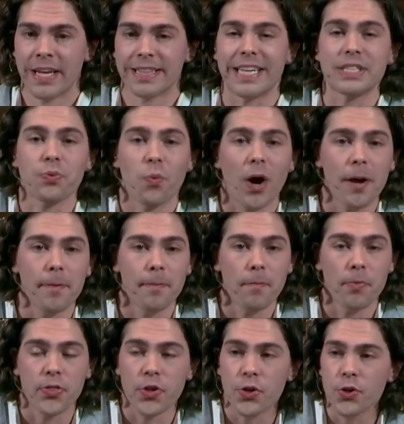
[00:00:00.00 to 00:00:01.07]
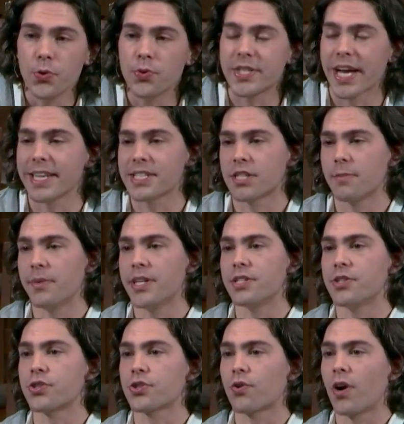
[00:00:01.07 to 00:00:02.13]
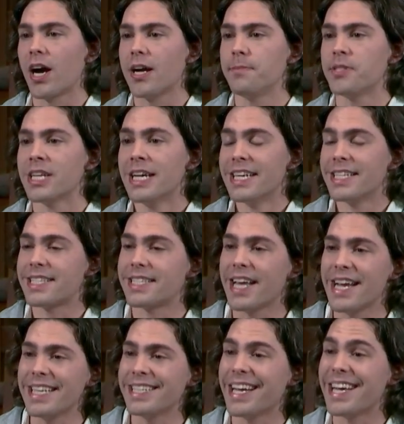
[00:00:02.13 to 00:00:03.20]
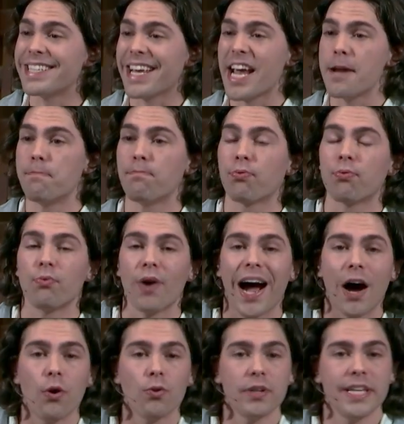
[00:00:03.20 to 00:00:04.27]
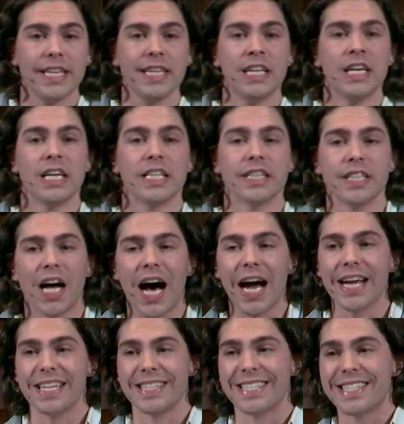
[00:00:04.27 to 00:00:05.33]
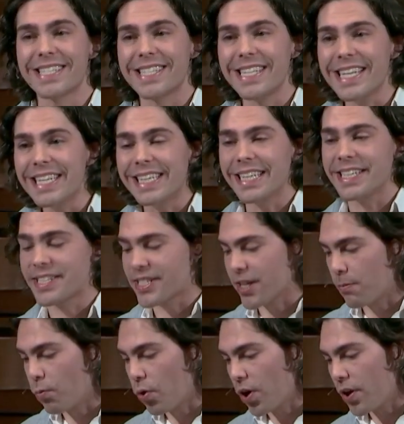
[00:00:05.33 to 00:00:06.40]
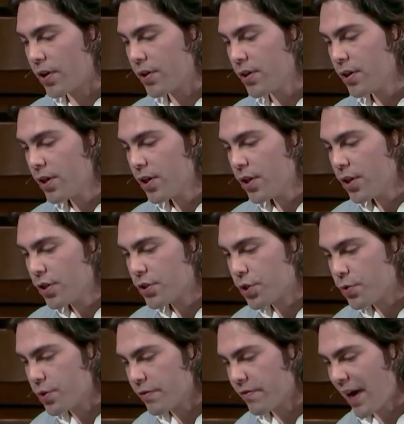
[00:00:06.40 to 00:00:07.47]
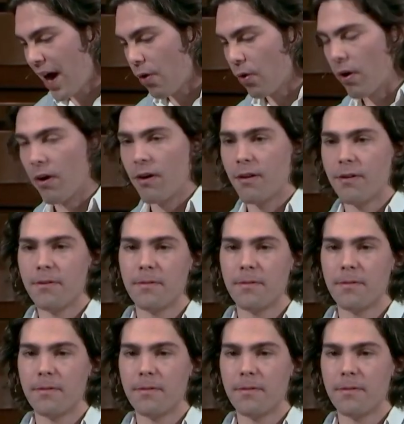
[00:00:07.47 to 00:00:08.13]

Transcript: That's why the New Testament describes Satan as a prowling lion seeking someone to devour.